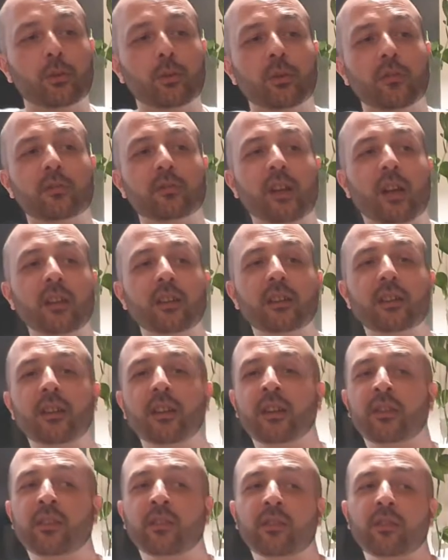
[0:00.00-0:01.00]
have done
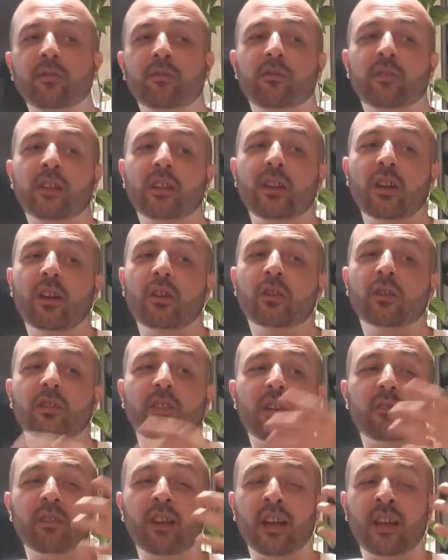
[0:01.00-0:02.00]
this video because
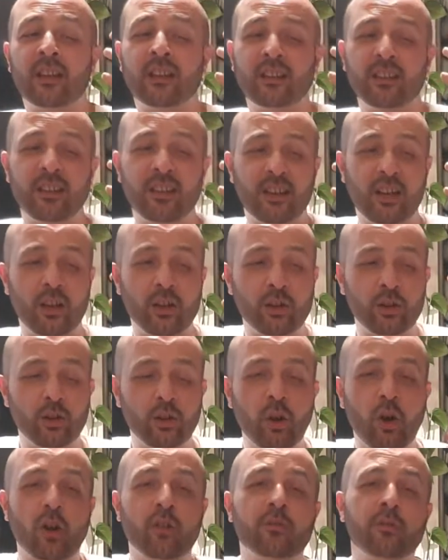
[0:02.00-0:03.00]
I've had a
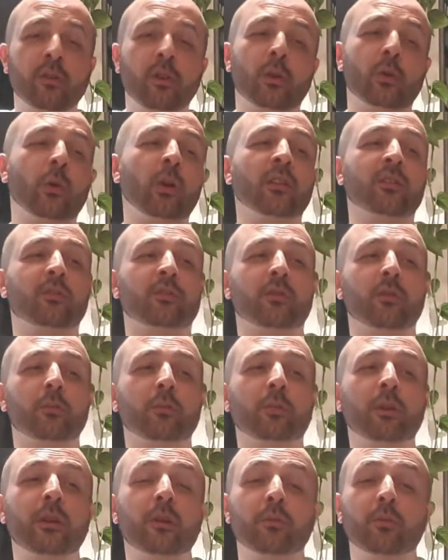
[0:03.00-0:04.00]
lot of requests from
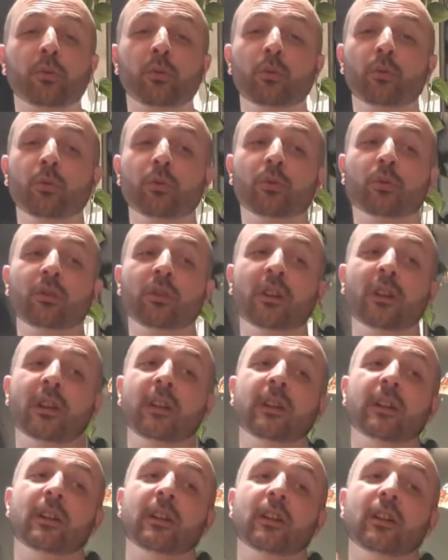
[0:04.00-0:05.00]
people
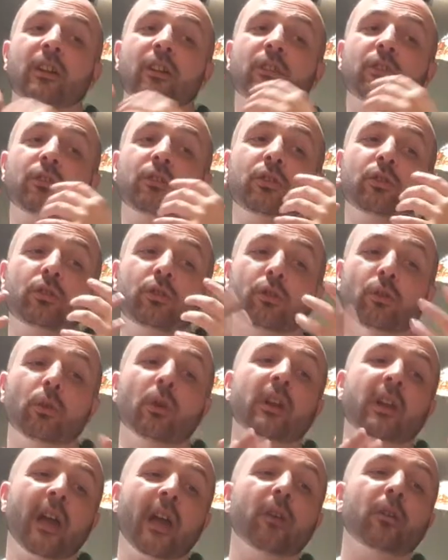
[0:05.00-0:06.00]
to do a
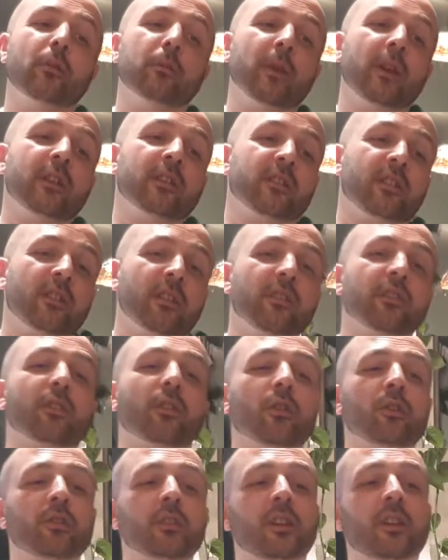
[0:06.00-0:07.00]
care and maintenance
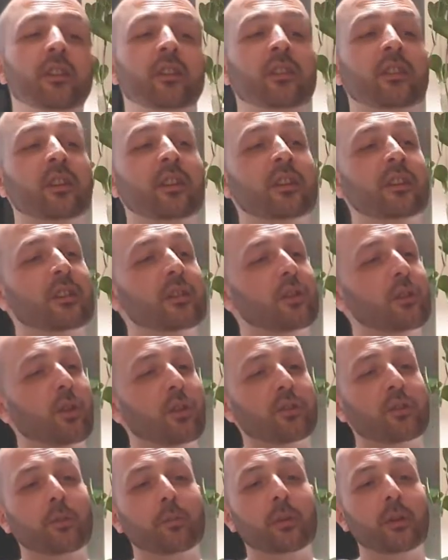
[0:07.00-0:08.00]
on this, and
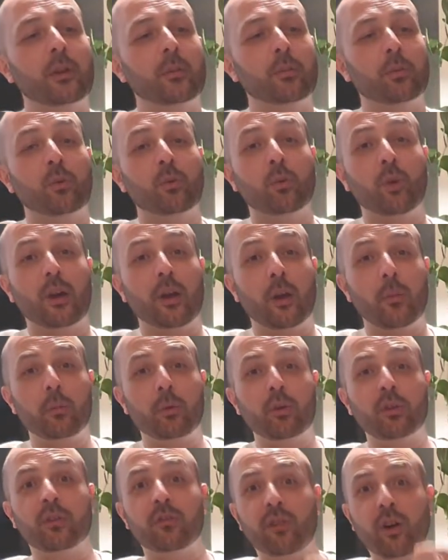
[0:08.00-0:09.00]
lots of people, when I
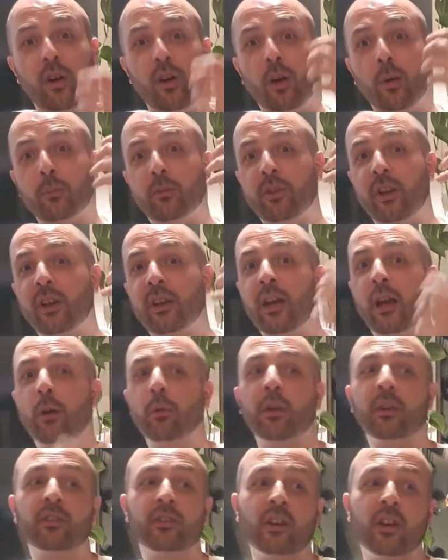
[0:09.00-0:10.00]
put the vote up, saying how
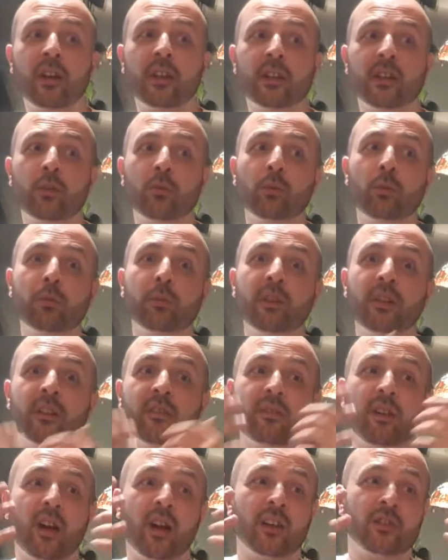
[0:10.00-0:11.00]
excited they would be
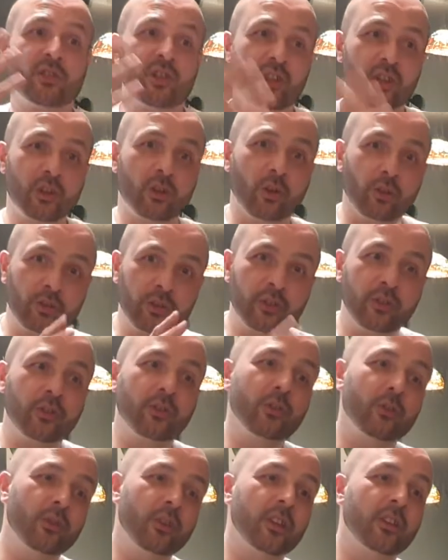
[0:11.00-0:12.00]
if I actually got to
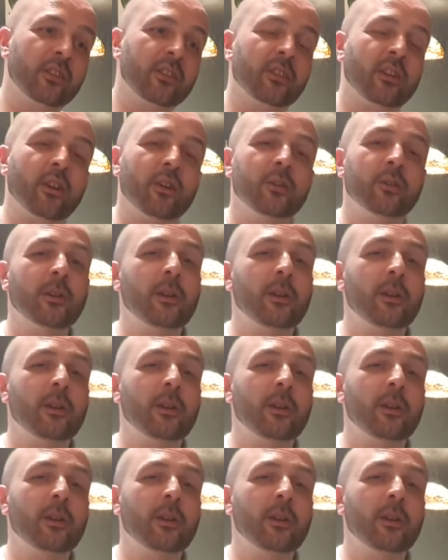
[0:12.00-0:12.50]
do this. So